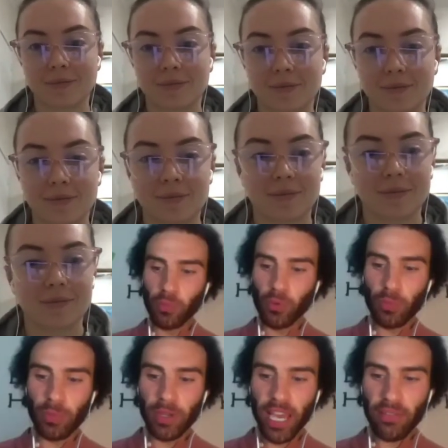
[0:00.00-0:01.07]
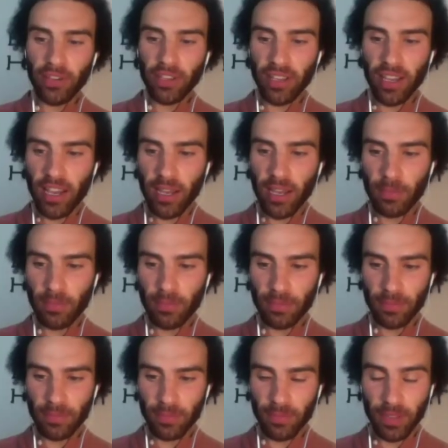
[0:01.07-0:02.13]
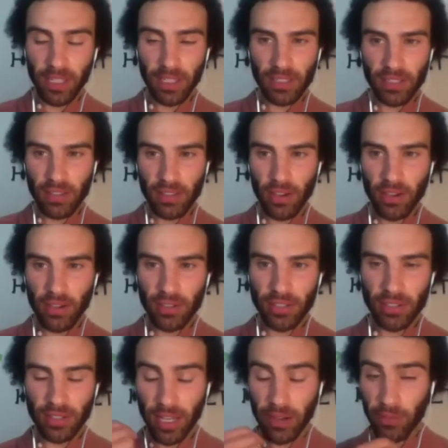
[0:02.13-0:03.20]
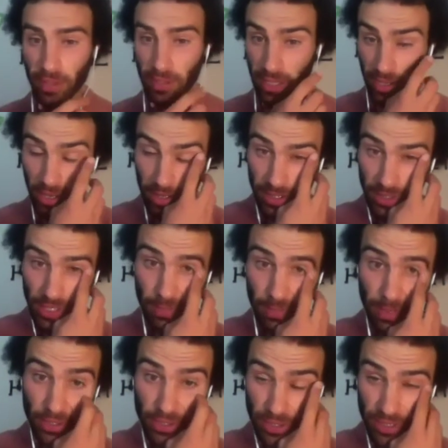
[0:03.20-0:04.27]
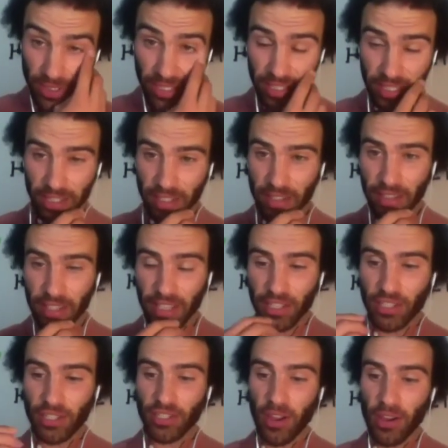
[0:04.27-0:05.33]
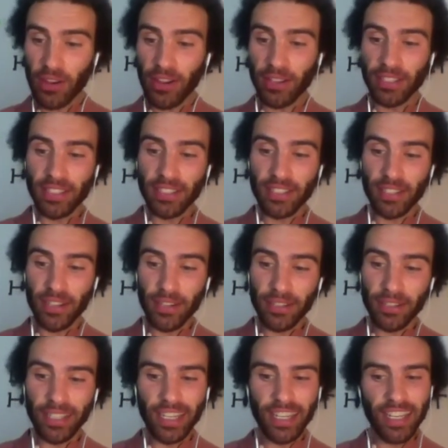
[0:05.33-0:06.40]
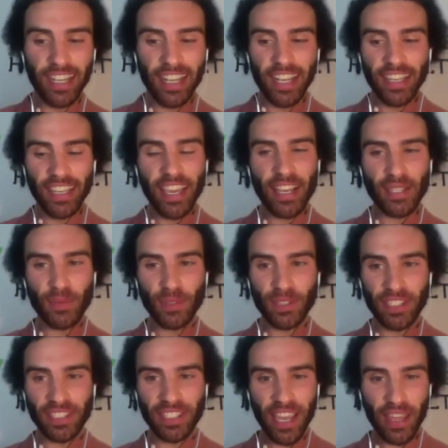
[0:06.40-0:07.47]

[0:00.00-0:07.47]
Awesome. We'll be having links to everything that Holly just mentioned in the show notes. So yeah, I just wanted to say